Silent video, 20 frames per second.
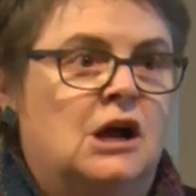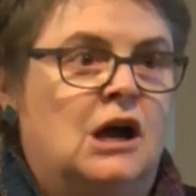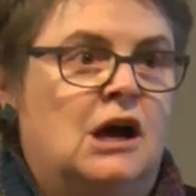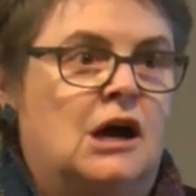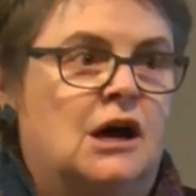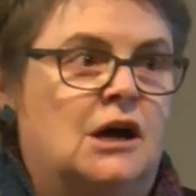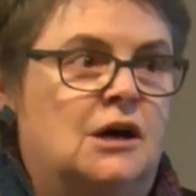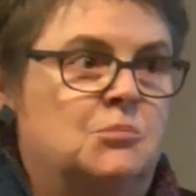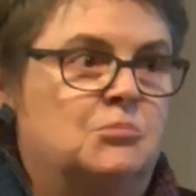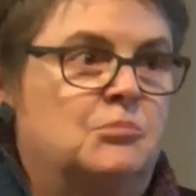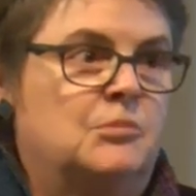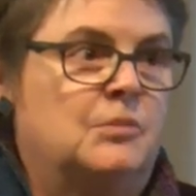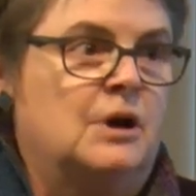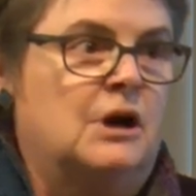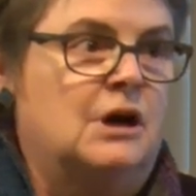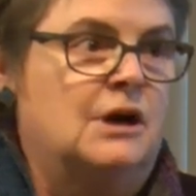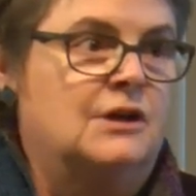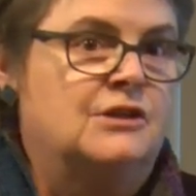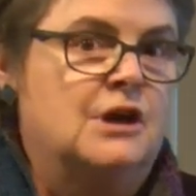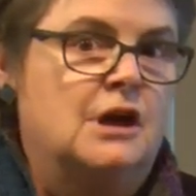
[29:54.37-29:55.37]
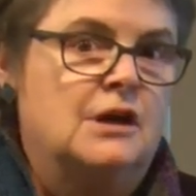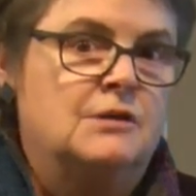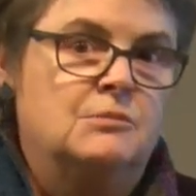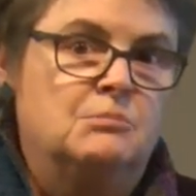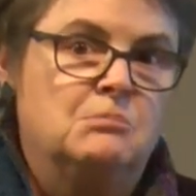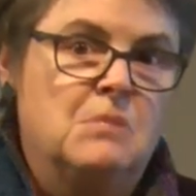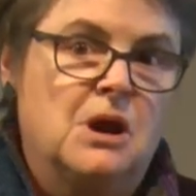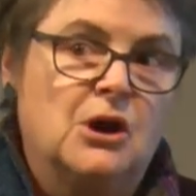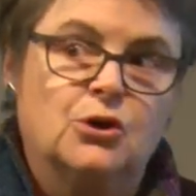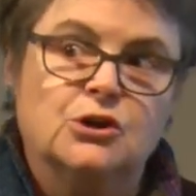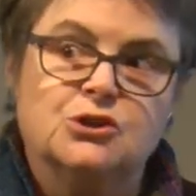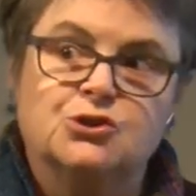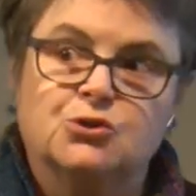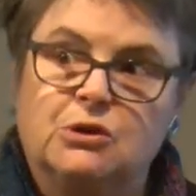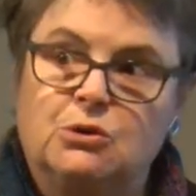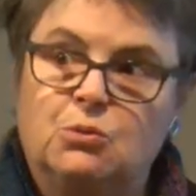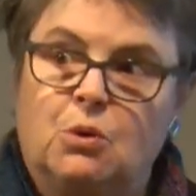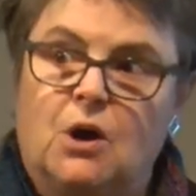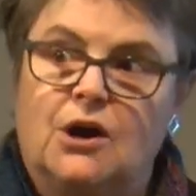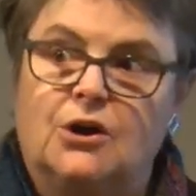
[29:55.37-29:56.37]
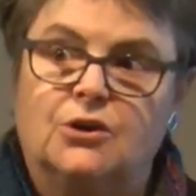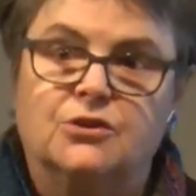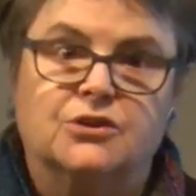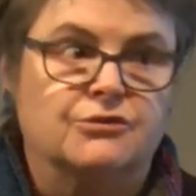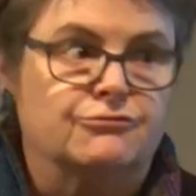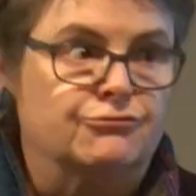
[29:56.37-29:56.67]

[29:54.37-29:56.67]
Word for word: Um, uh, that marriage required the